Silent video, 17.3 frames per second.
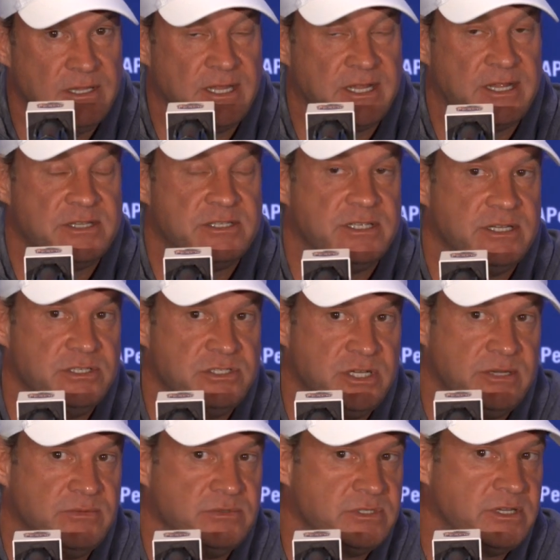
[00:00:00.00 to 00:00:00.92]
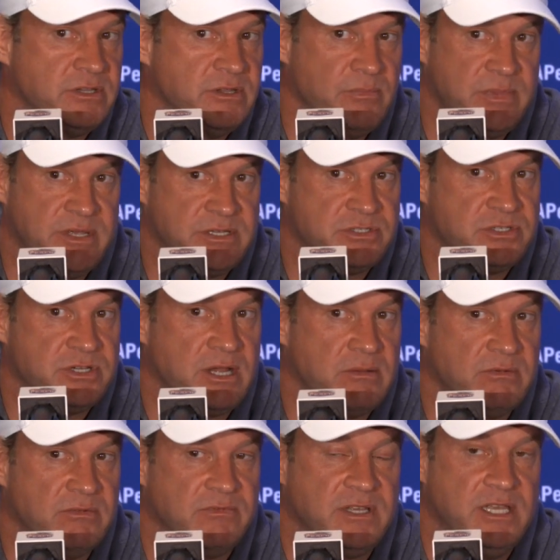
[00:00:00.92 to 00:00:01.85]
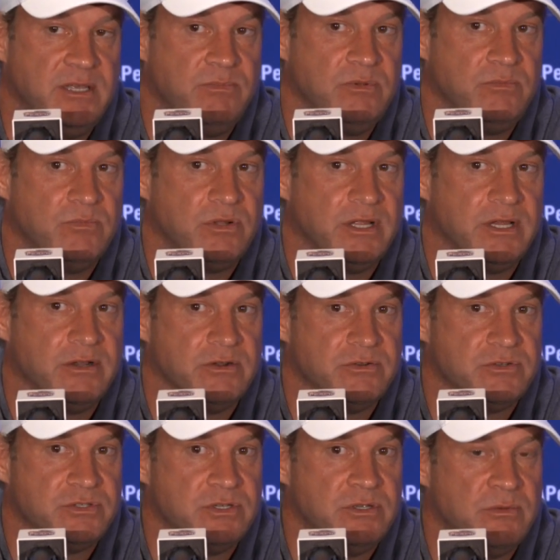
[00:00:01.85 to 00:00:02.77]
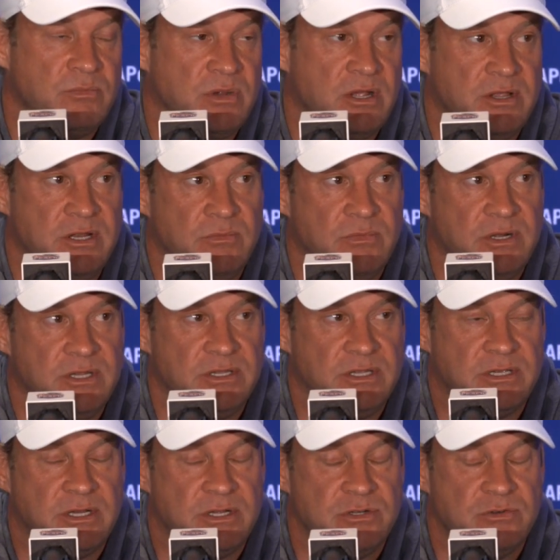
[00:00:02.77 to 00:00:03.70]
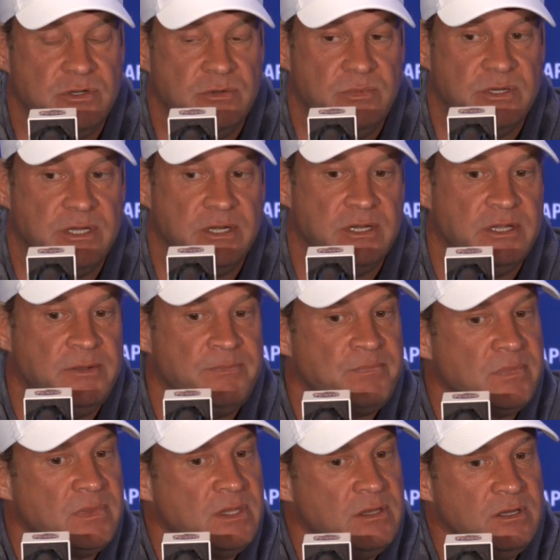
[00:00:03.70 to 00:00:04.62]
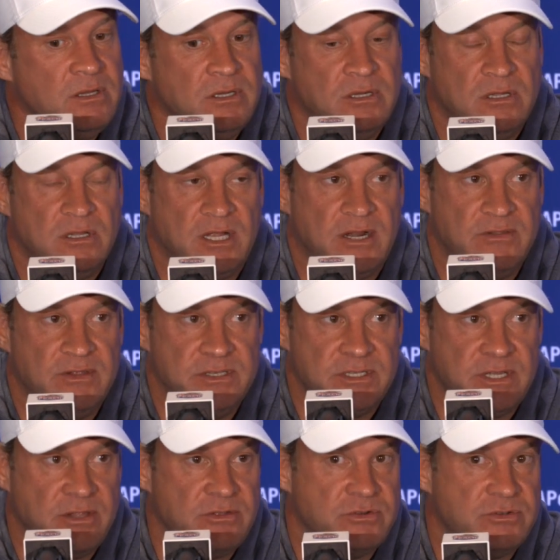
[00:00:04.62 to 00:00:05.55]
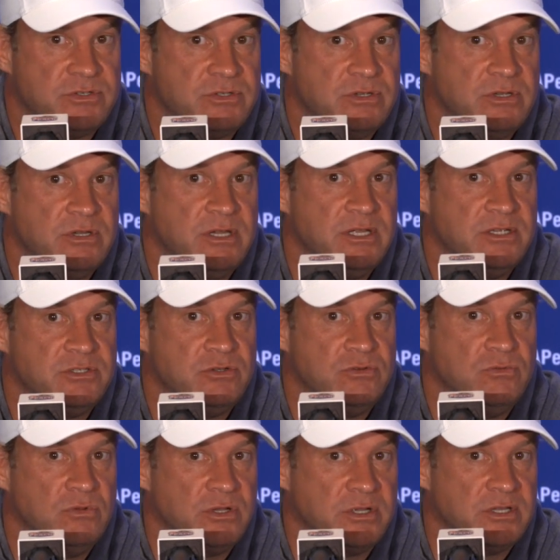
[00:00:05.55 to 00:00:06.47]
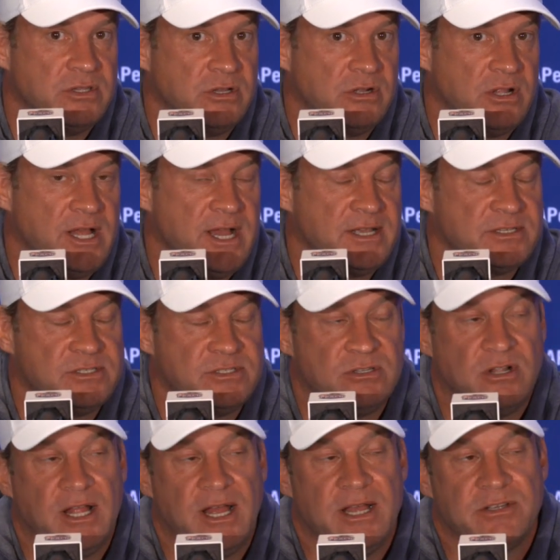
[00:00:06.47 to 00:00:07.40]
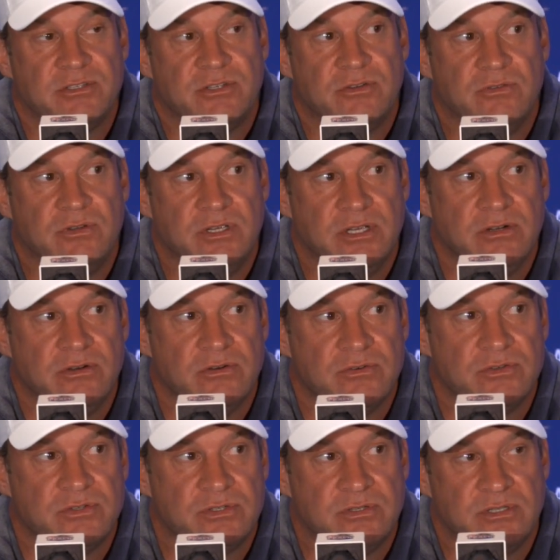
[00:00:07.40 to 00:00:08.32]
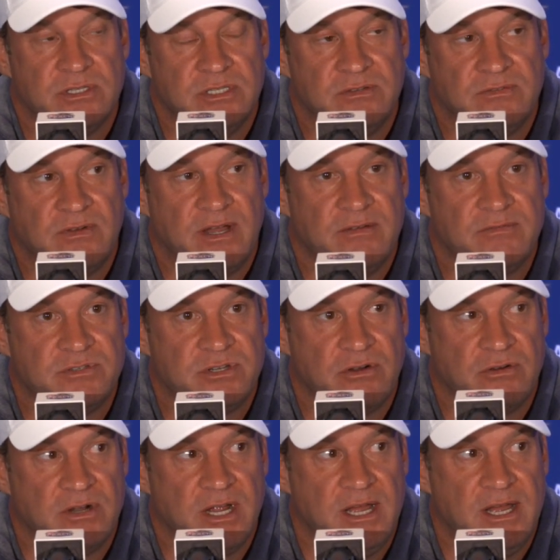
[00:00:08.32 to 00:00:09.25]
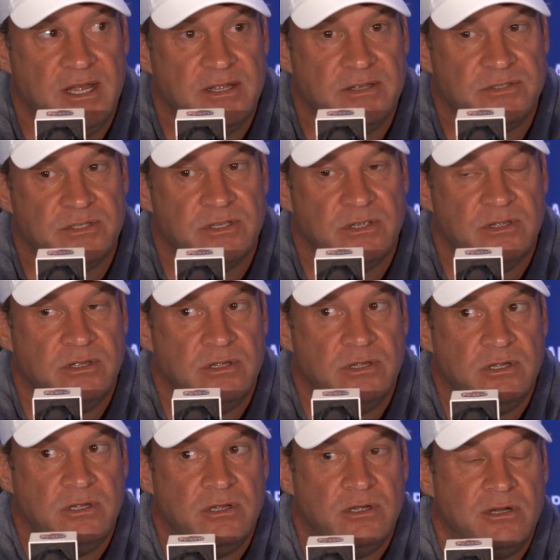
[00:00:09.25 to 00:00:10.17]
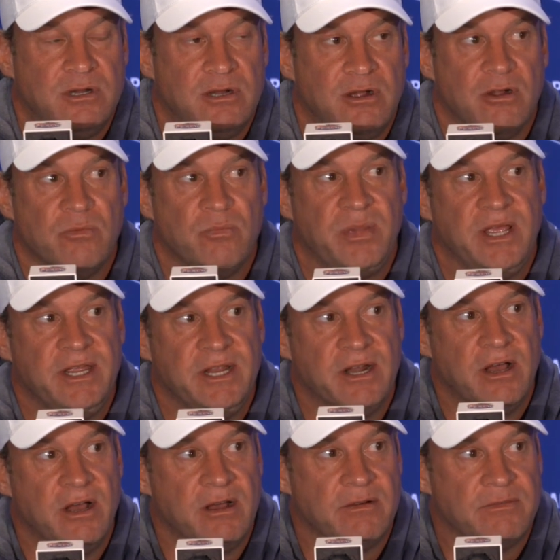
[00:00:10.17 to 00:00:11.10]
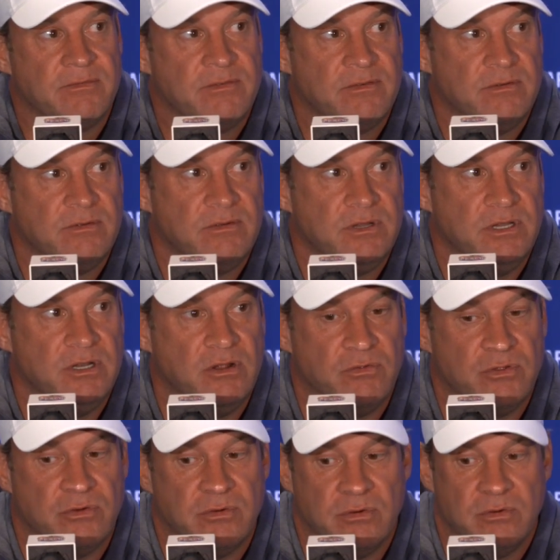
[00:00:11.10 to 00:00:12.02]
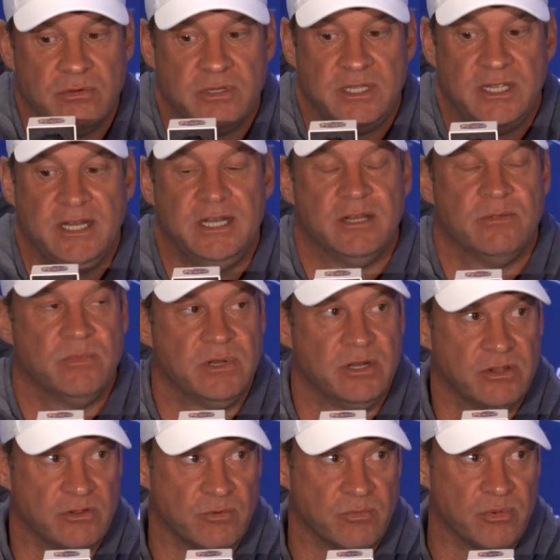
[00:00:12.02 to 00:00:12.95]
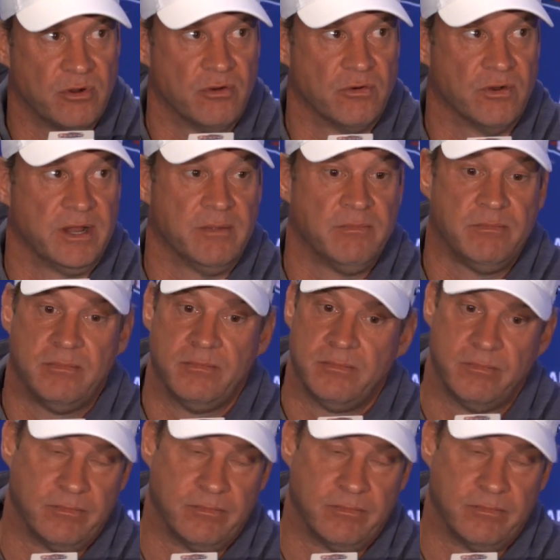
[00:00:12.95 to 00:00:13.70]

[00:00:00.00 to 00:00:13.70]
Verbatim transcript: Like I said, James has done the best job of keeping players, probably anybody in the country, but a lot of these others, as you look at the classes the last two years, these five star guys aren't paying off. You know, they're getting them into their program.